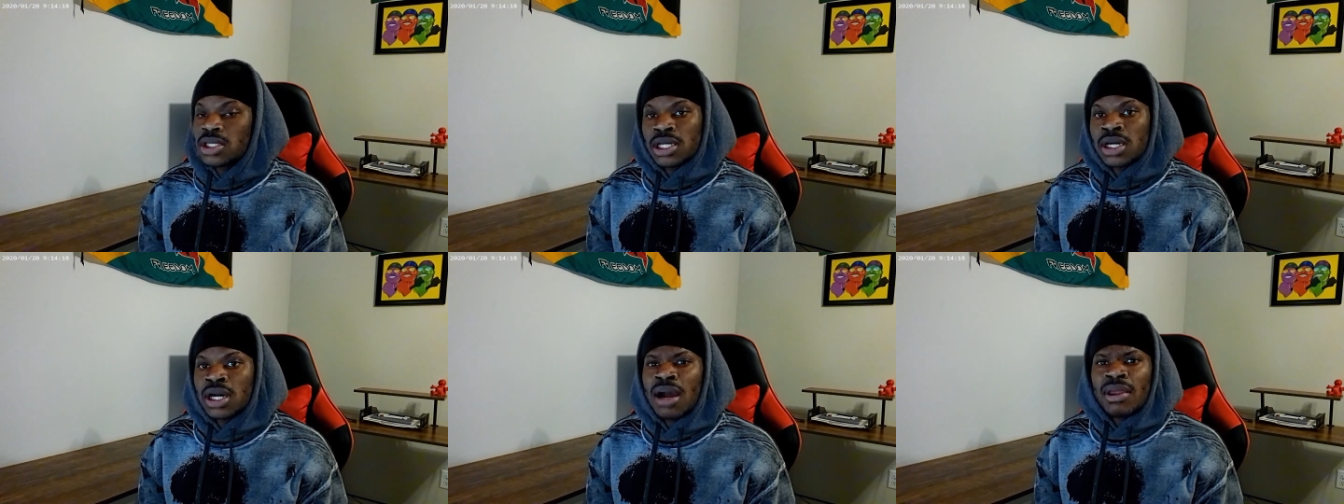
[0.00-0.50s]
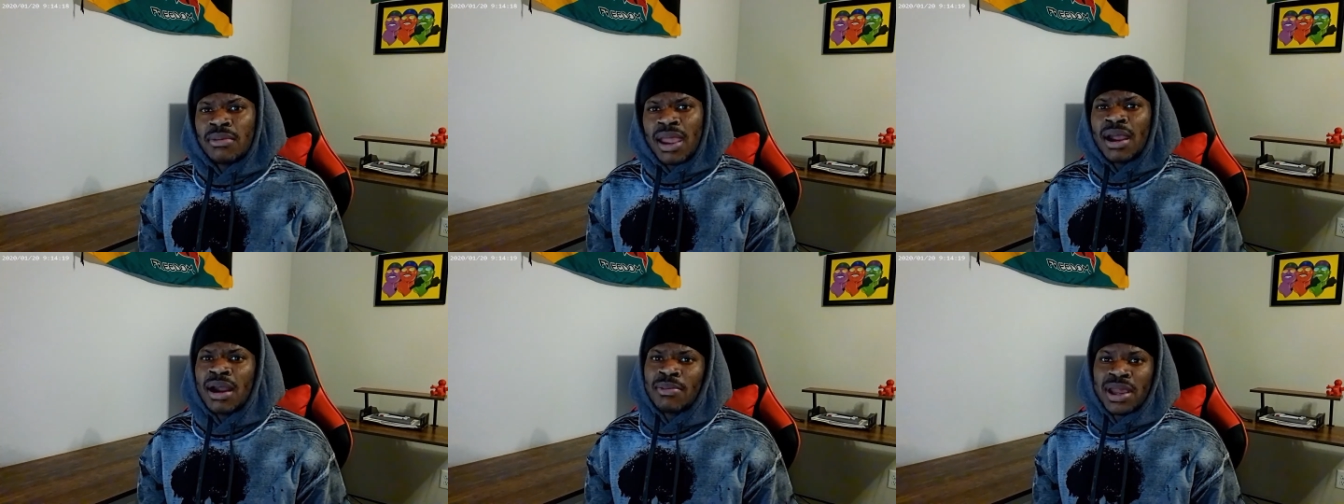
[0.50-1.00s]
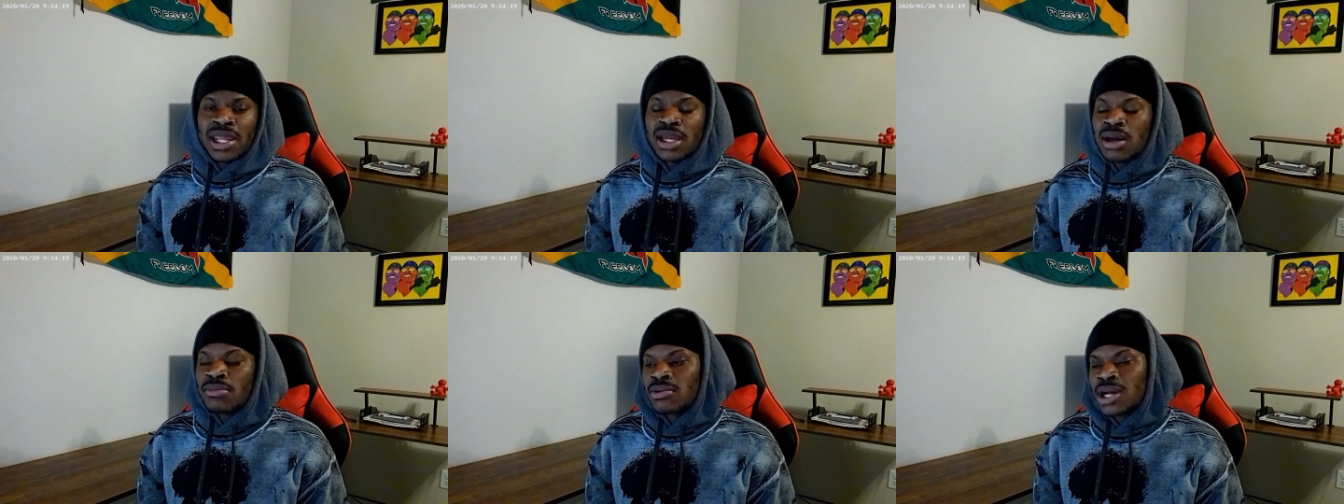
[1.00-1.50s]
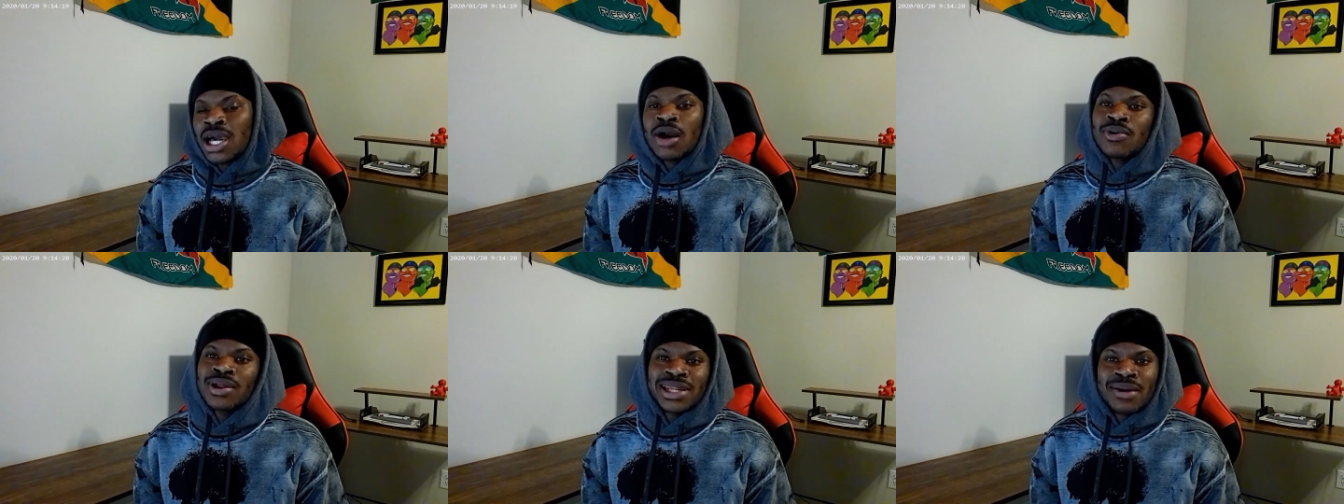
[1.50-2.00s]
yeah. I mean, maybe I might get a couple.
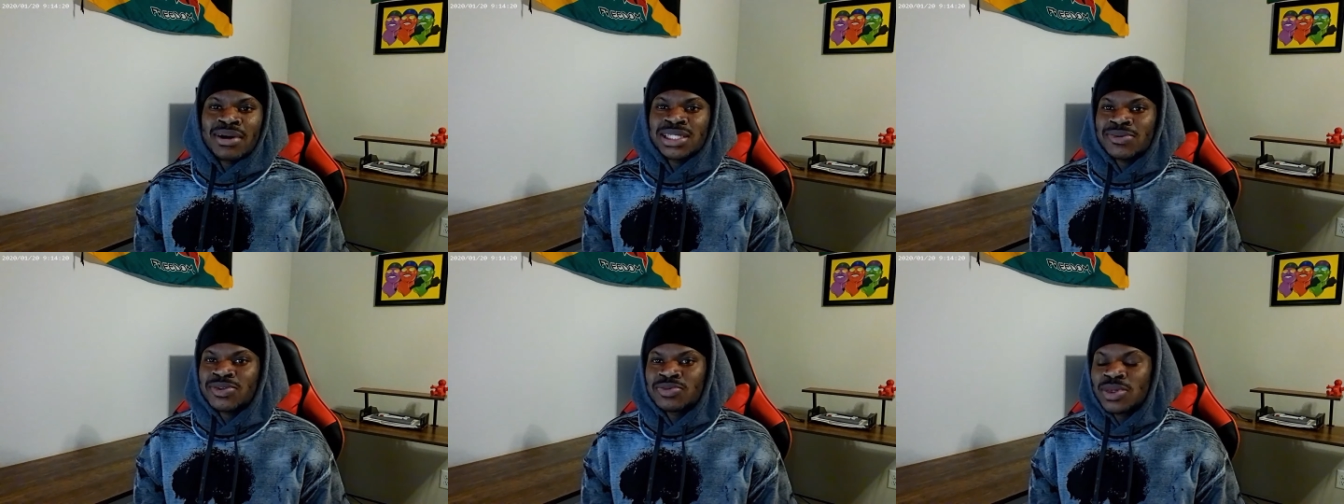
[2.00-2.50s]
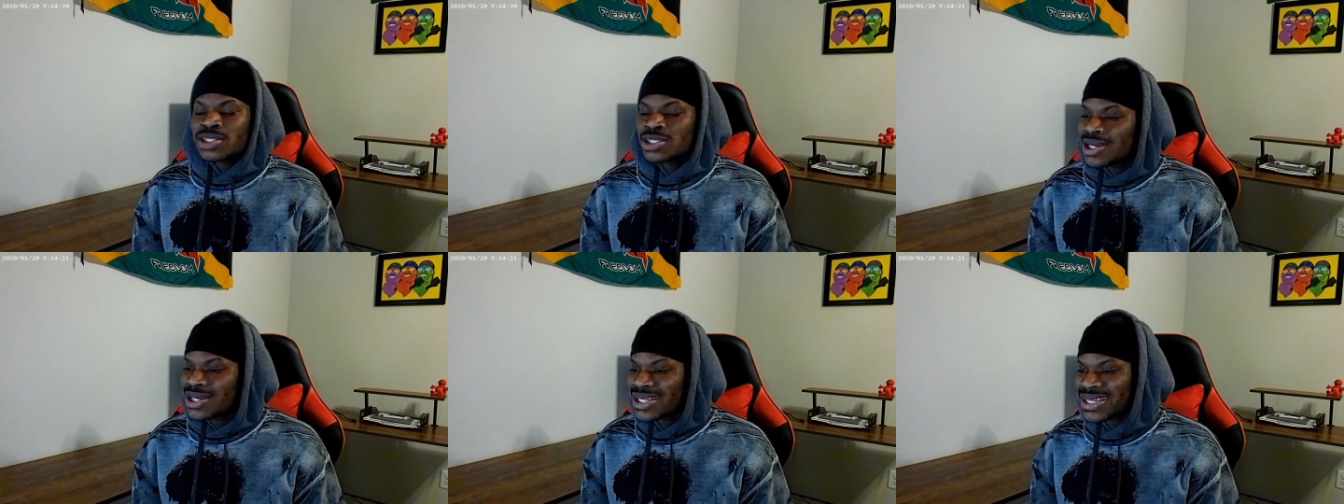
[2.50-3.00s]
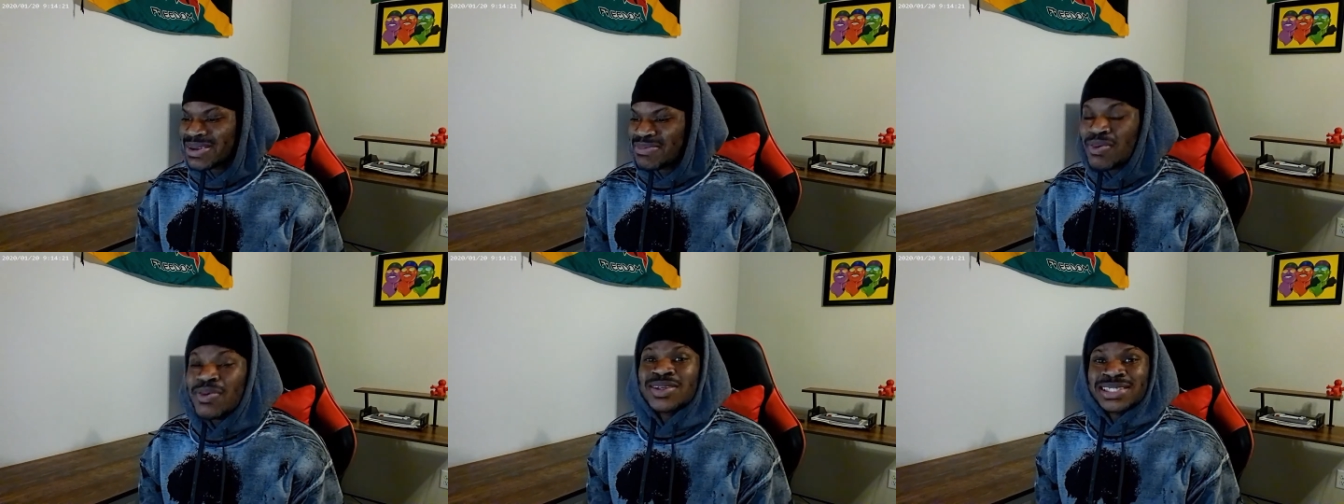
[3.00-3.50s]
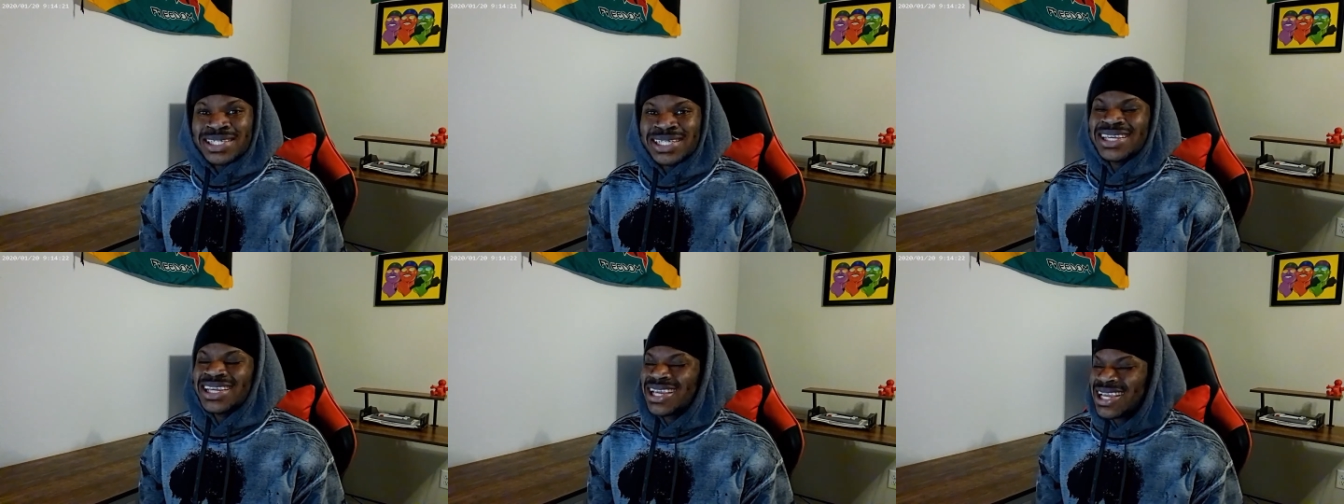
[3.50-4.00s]
I don't want to doubt myself too much, but we'll see.